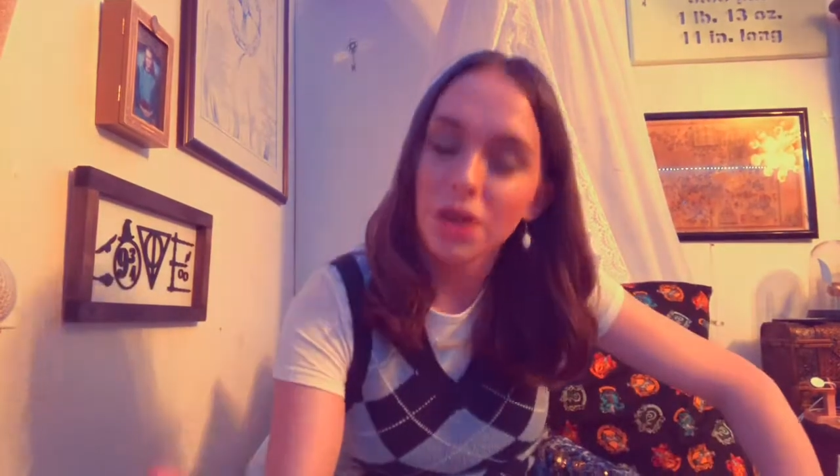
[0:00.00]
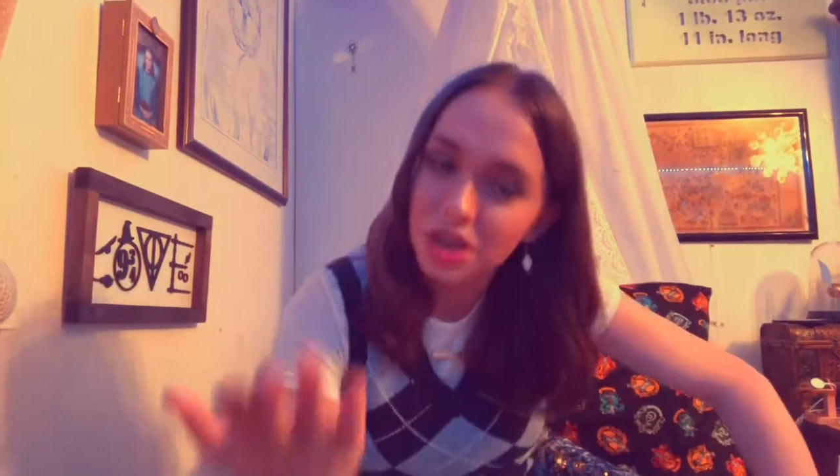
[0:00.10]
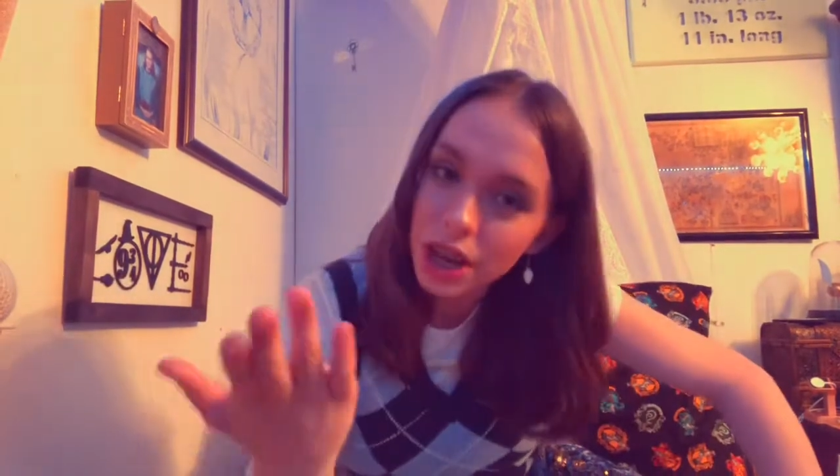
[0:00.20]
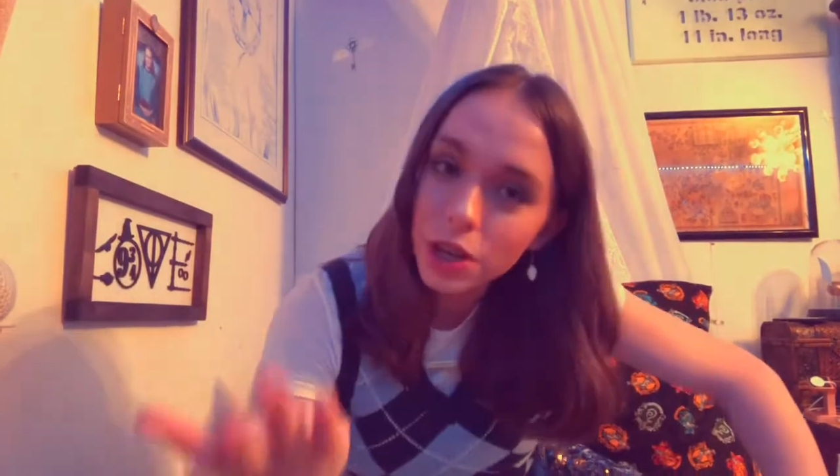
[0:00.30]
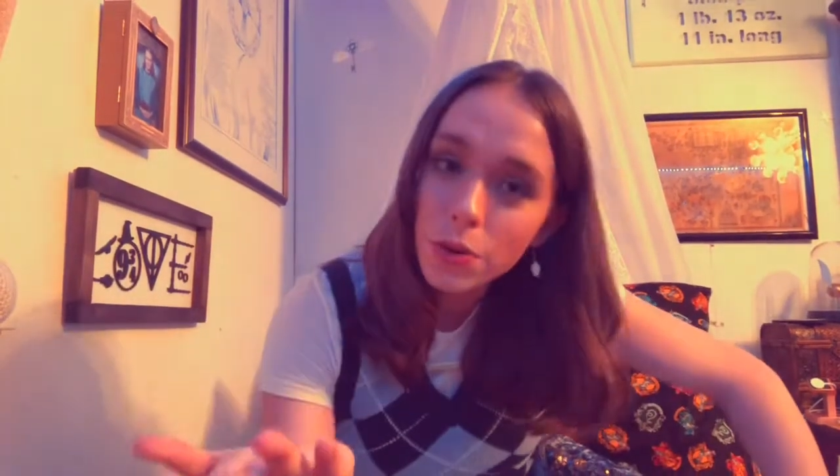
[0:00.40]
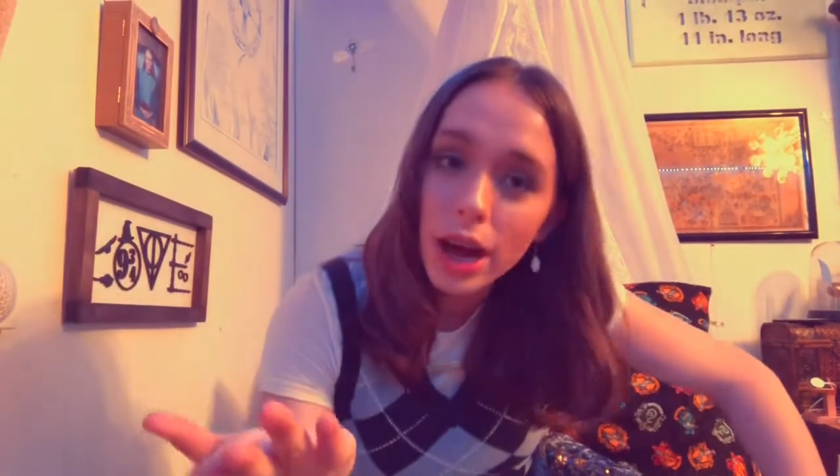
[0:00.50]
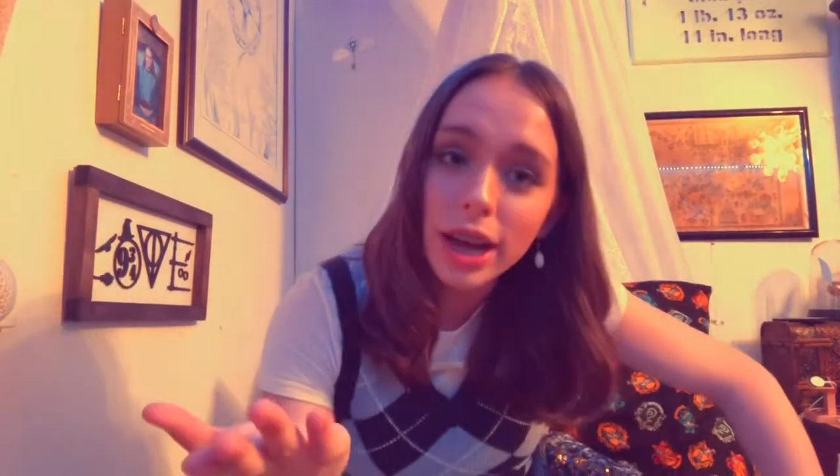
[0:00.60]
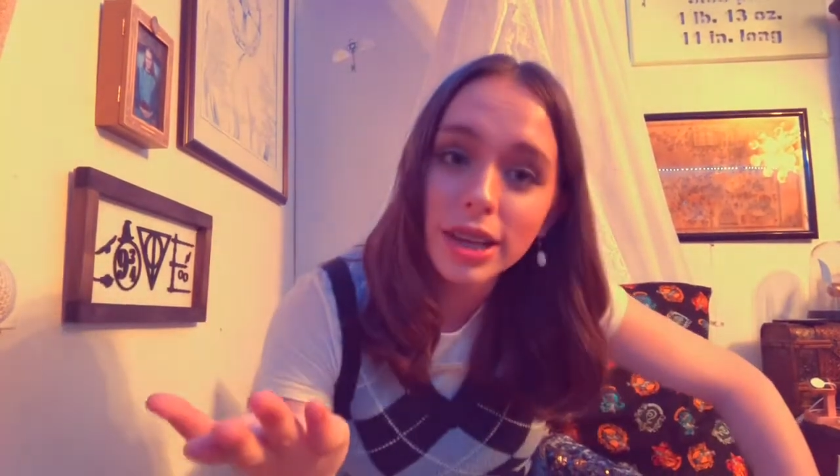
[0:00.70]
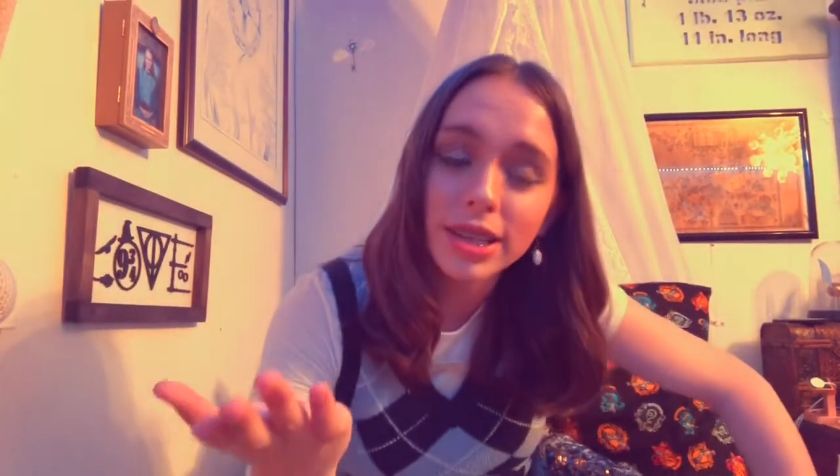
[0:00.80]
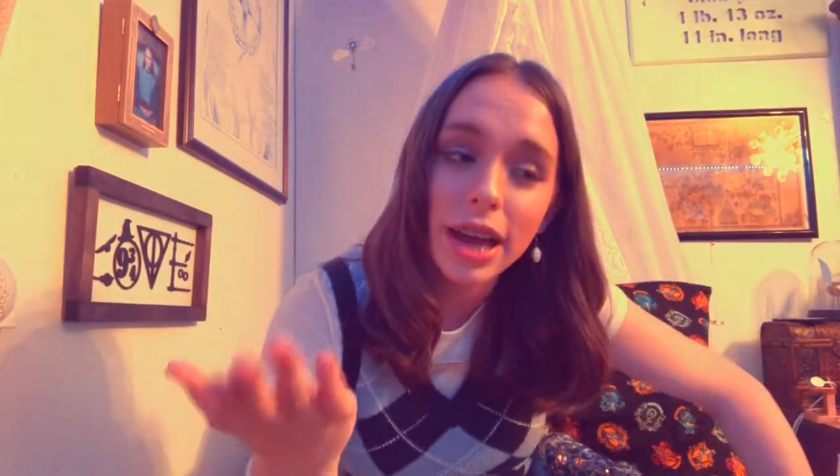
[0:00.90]
to take you
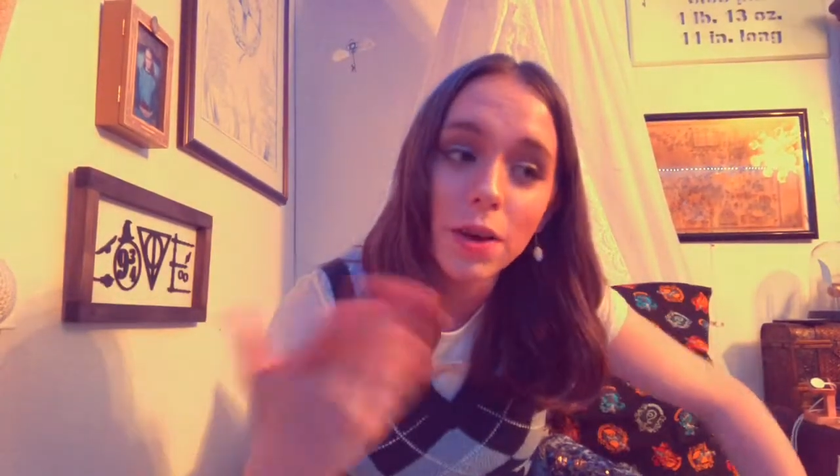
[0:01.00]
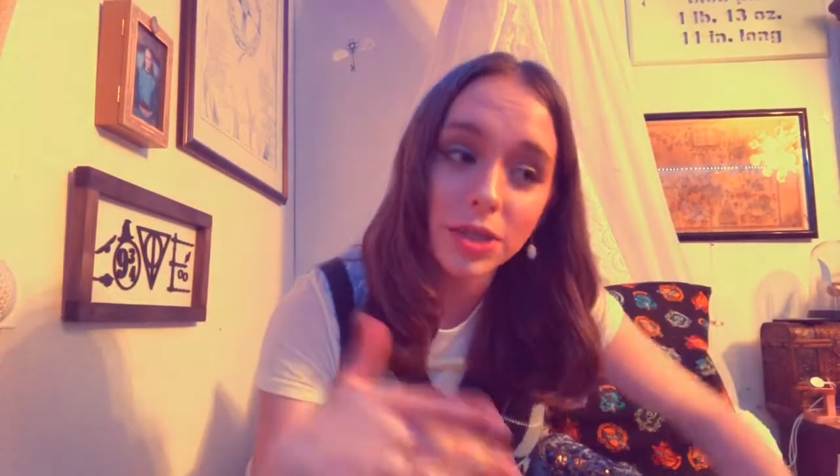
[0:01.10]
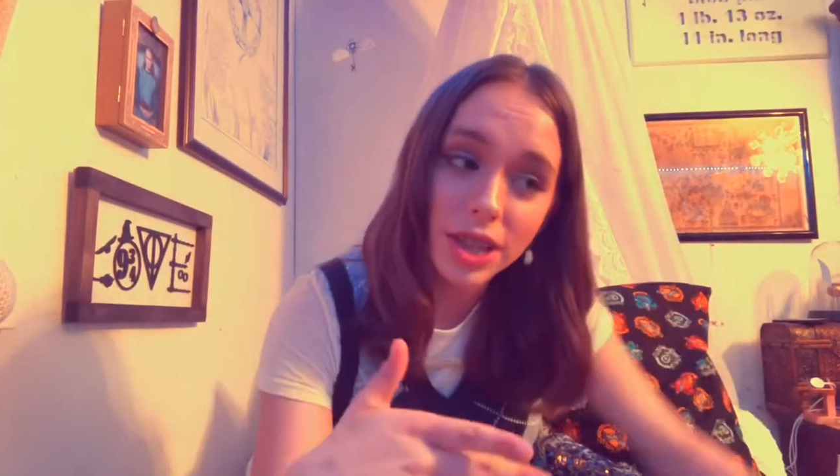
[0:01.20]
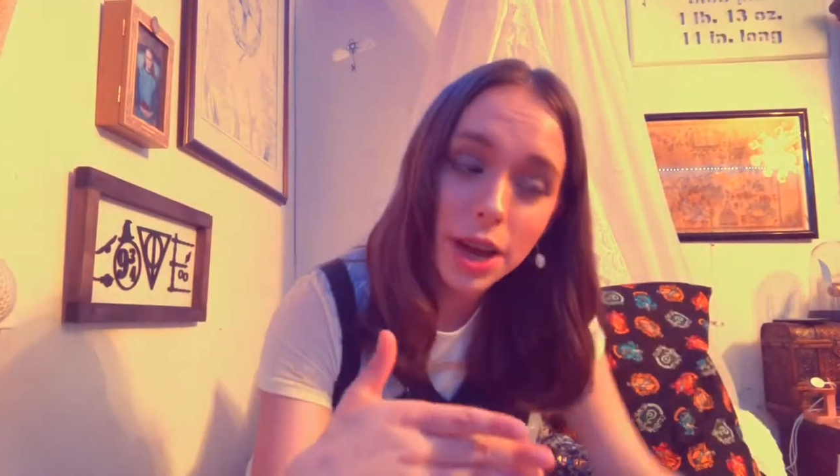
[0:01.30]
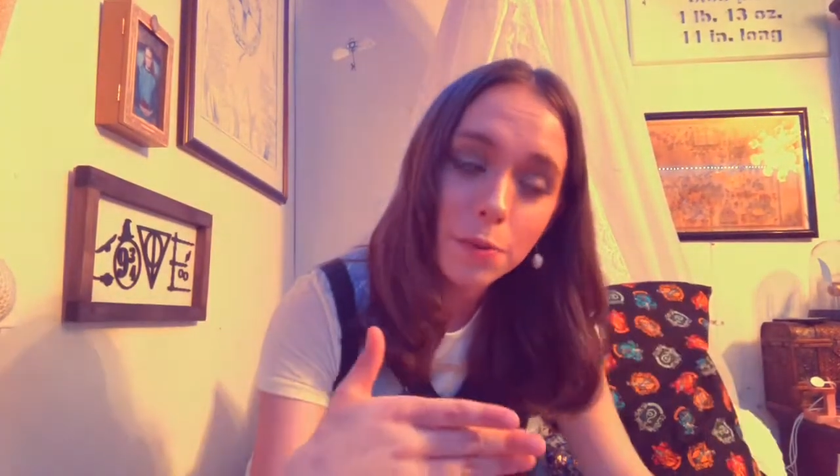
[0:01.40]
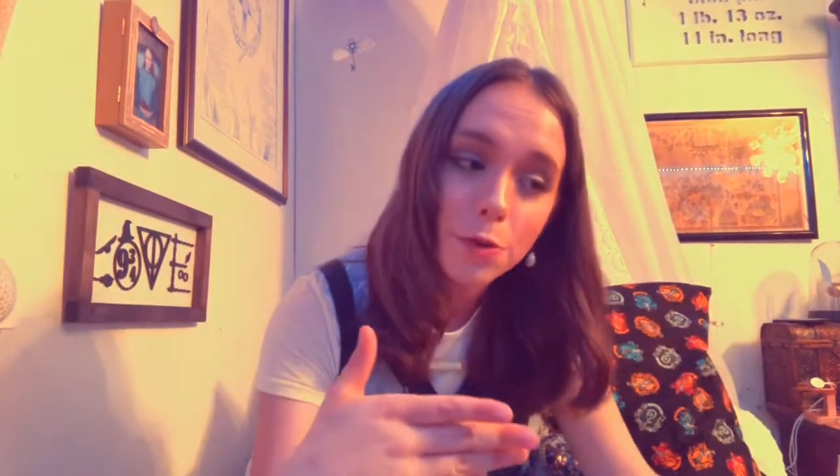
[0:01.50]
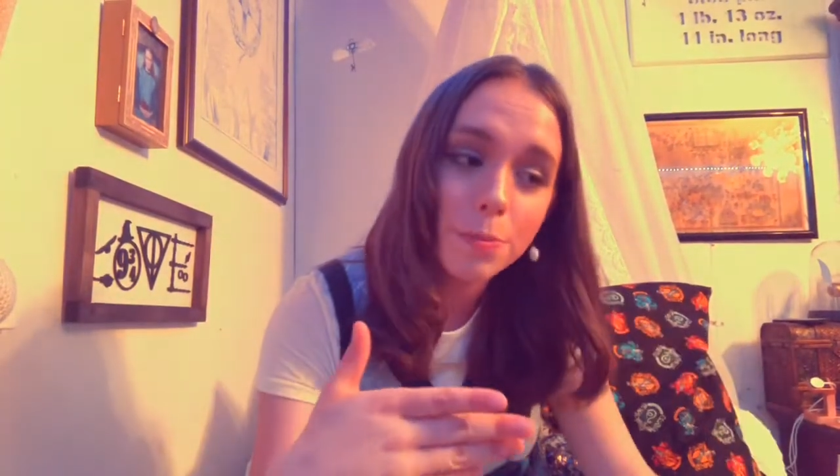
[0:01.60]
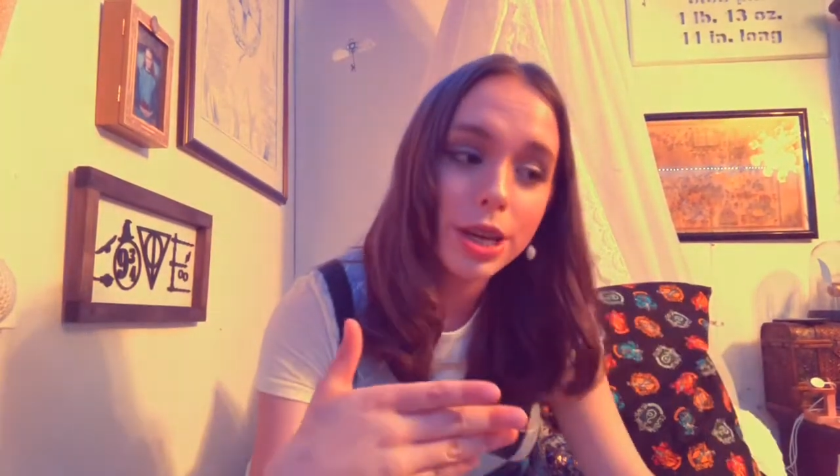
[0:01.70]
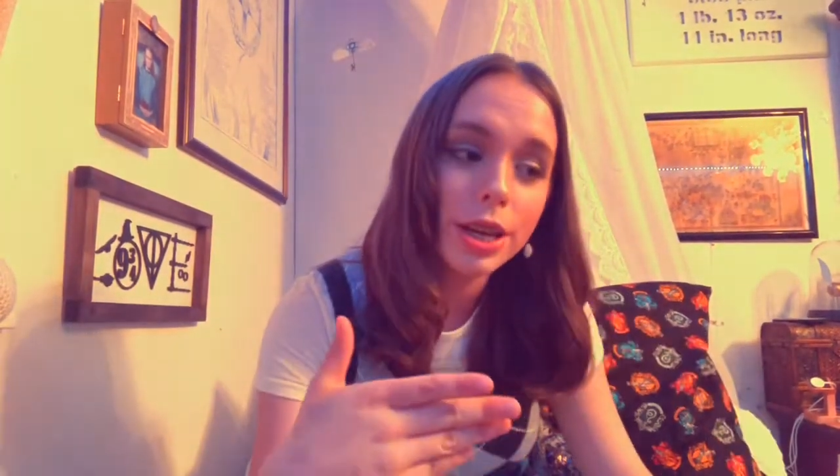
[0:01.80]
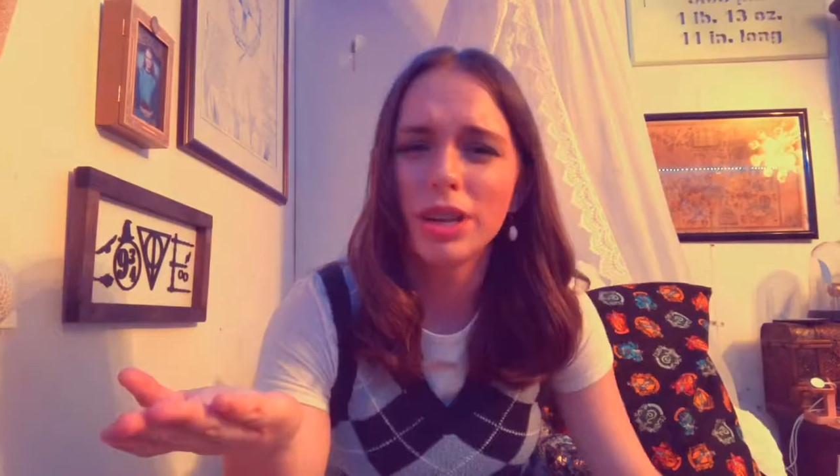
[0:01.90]
guys outside with me